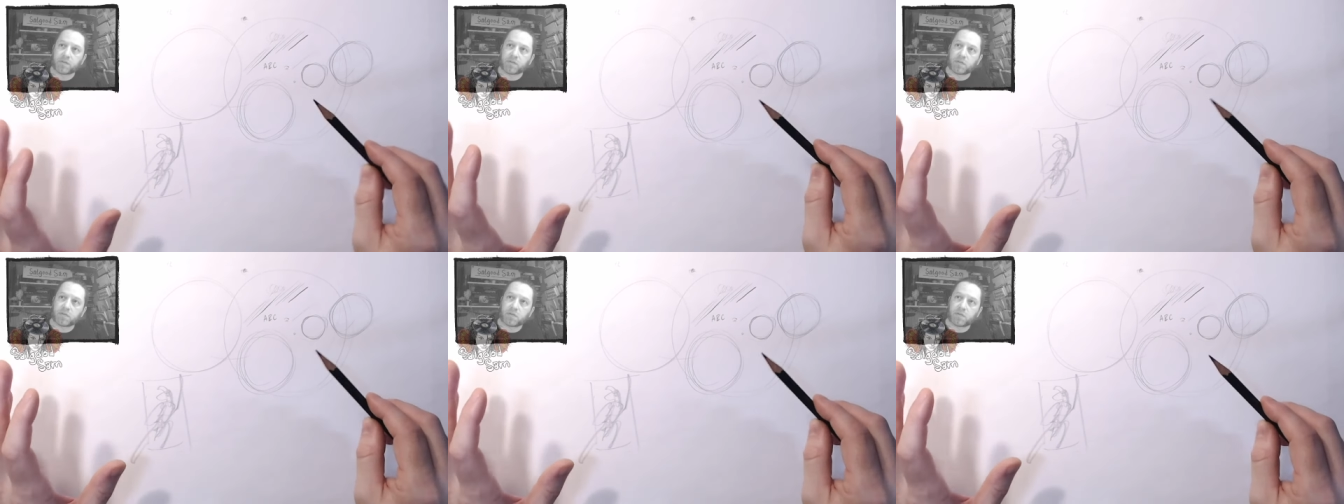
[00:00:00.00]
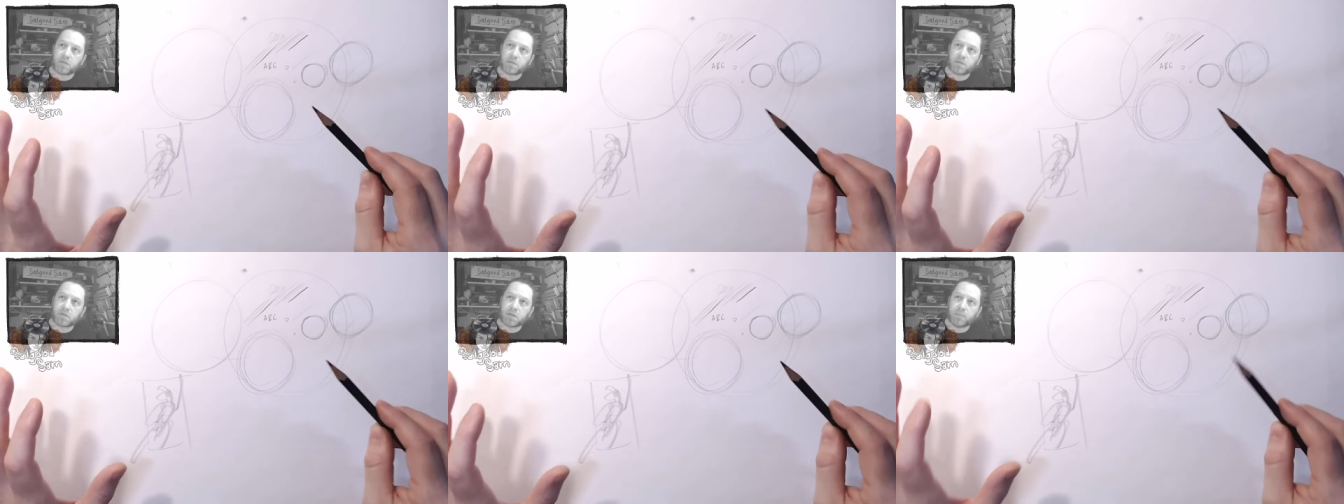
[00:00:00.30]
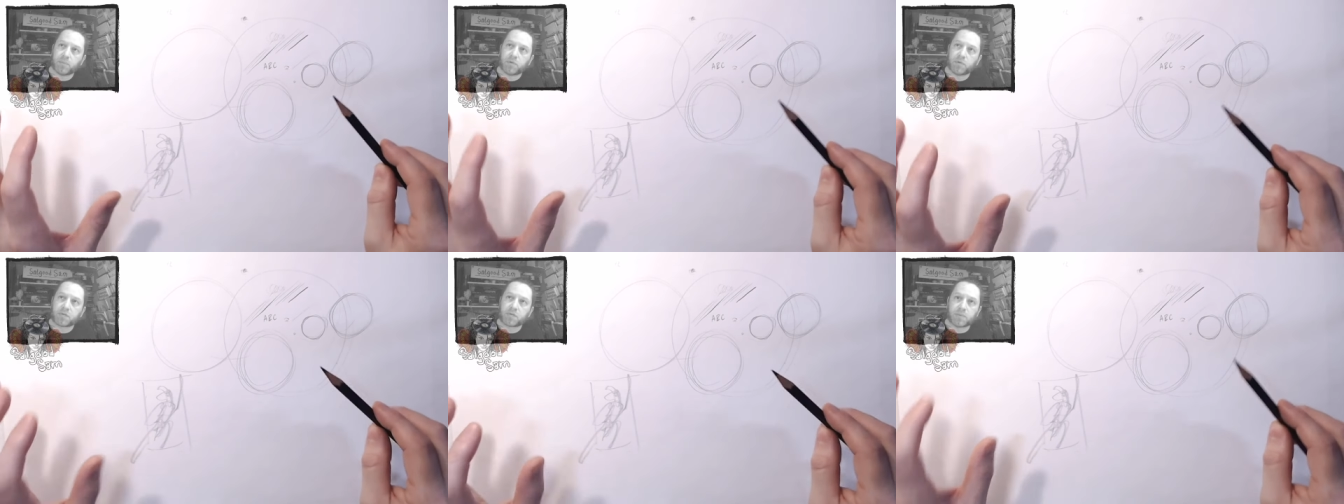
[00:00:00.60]

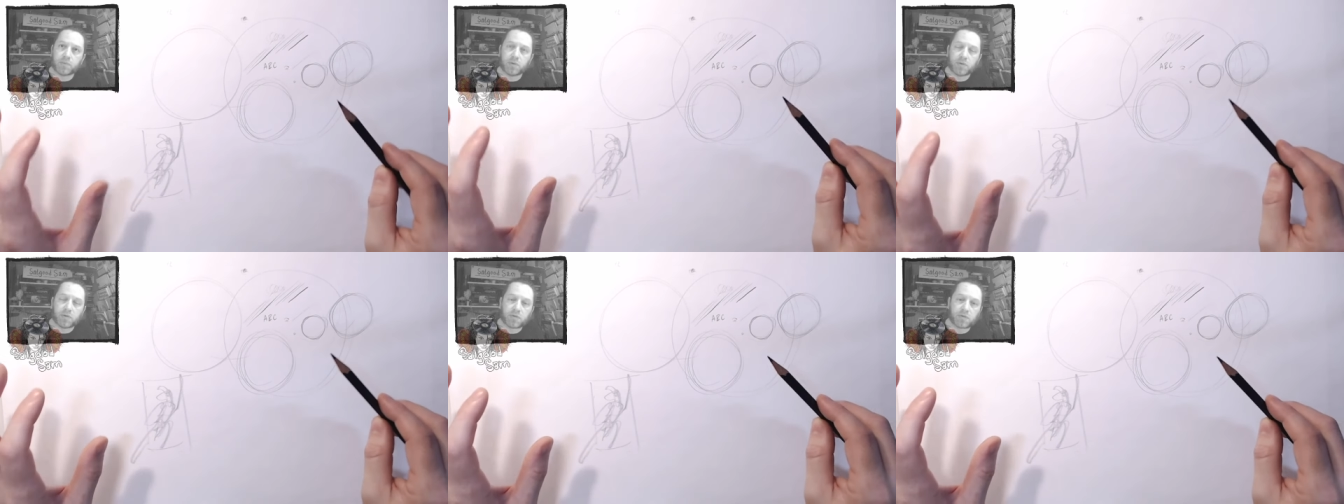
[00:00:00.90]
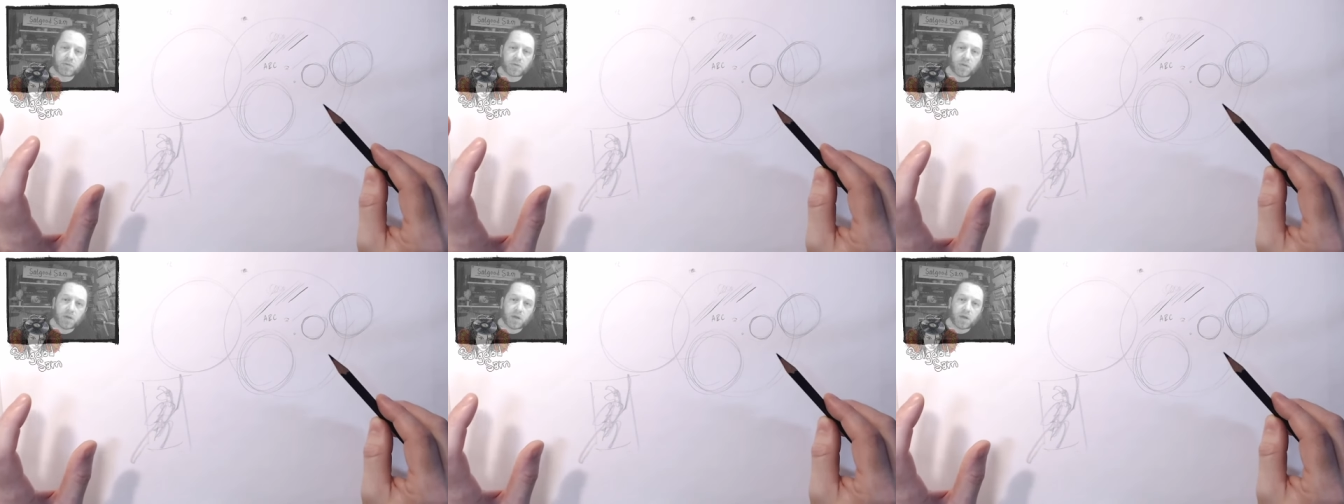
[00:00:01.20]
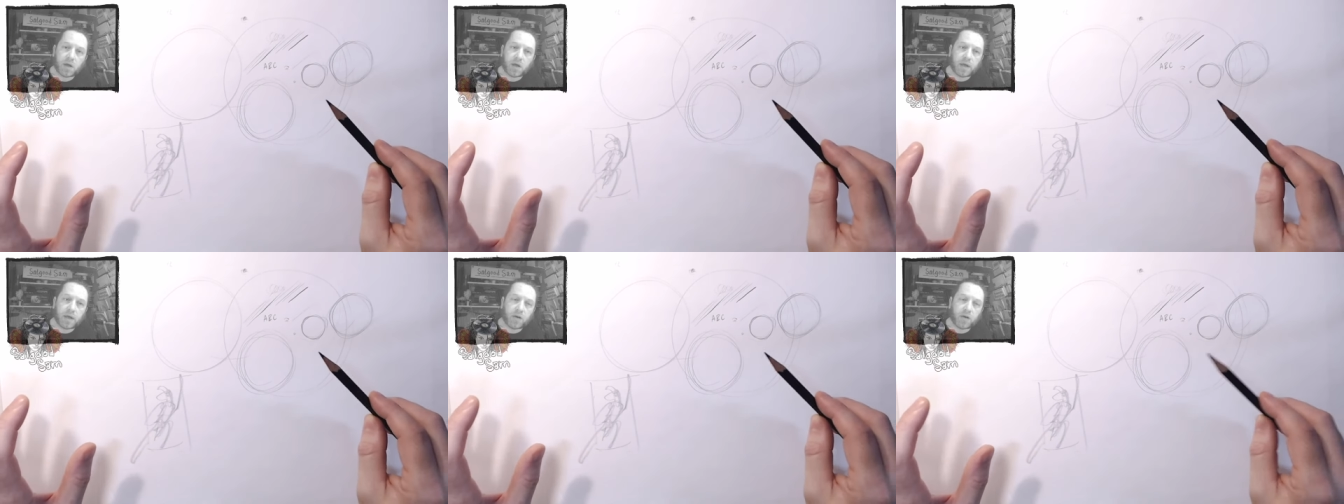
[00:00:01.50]
simple scribbles
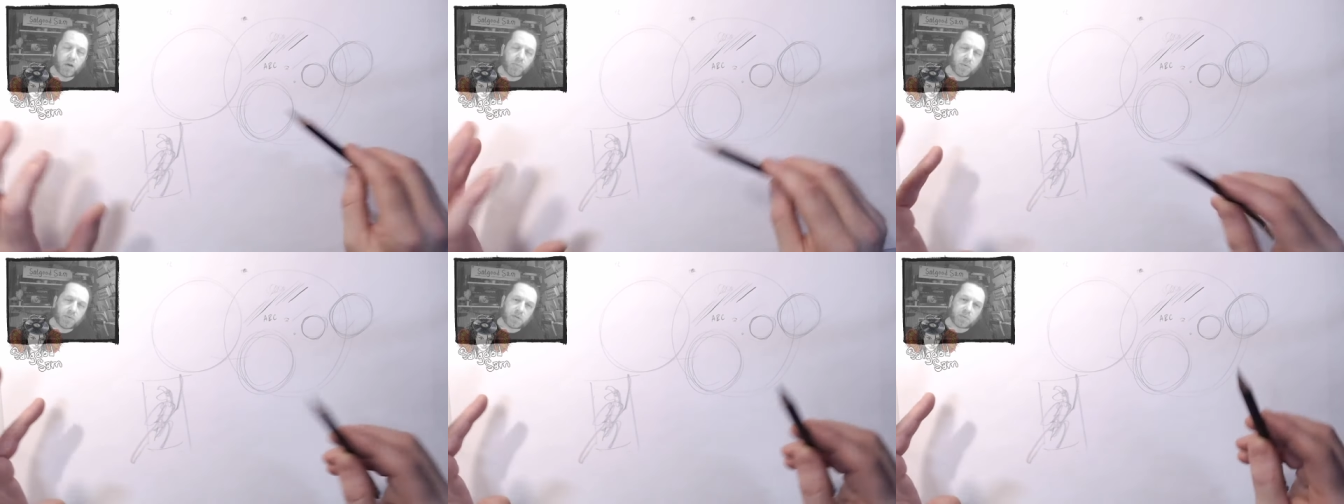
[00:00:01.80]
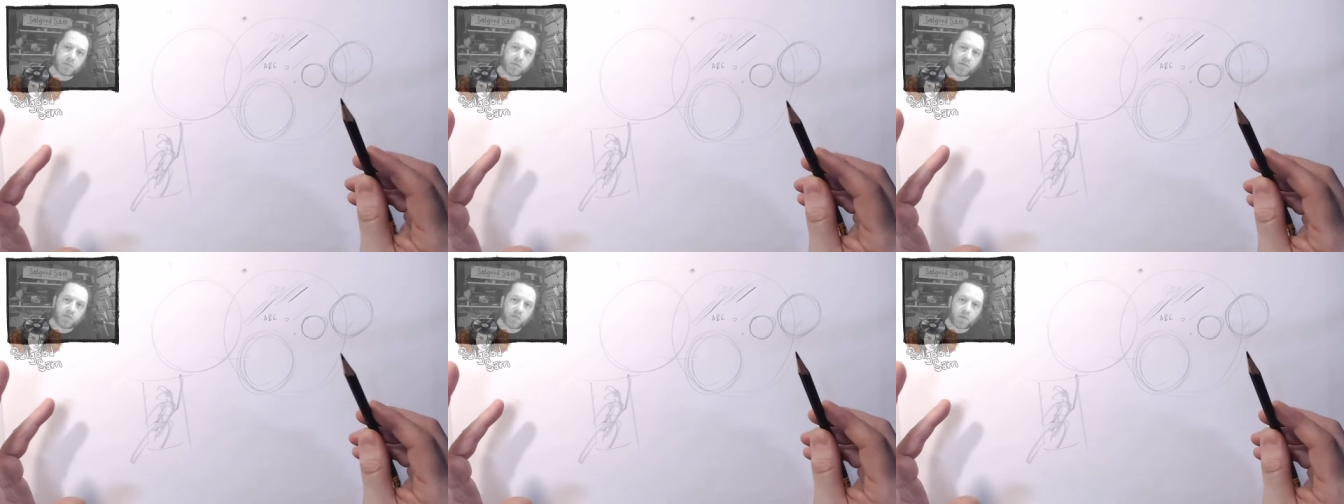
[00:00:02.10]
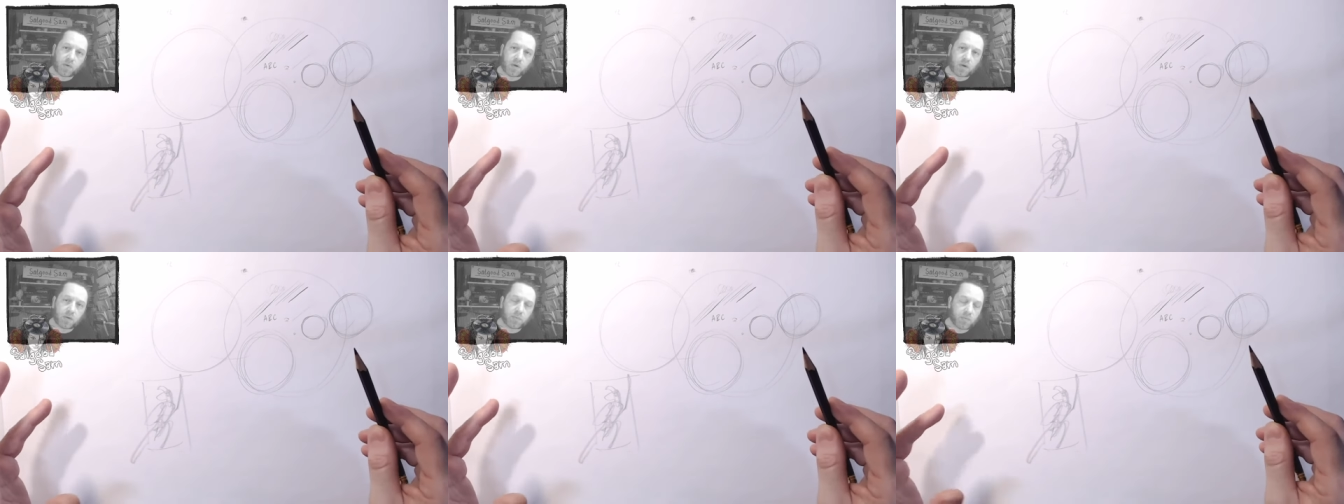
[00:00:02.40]
and opens up the
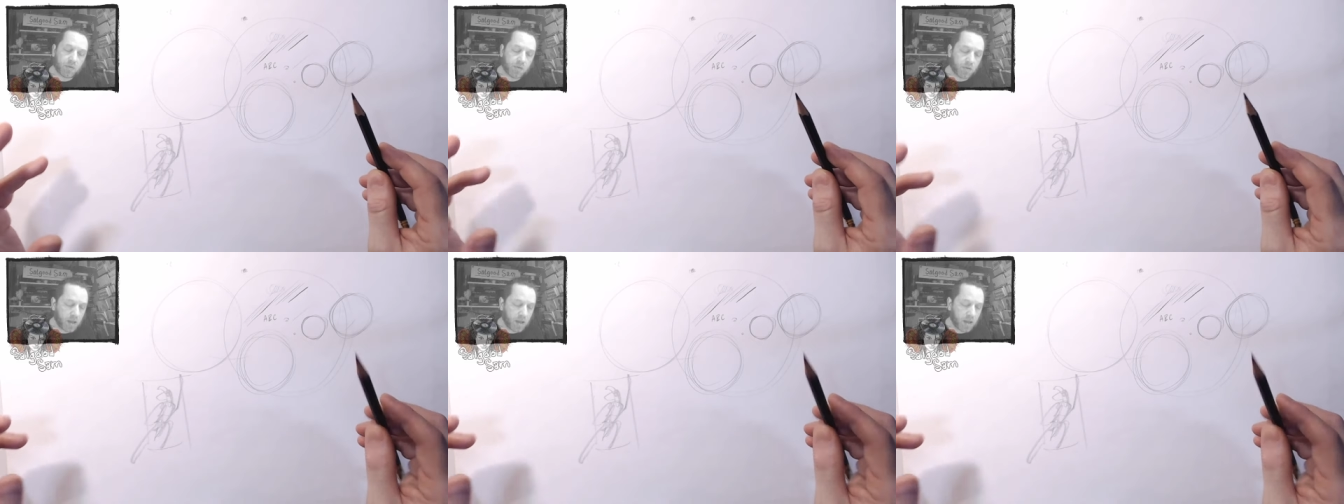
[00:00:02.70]
forms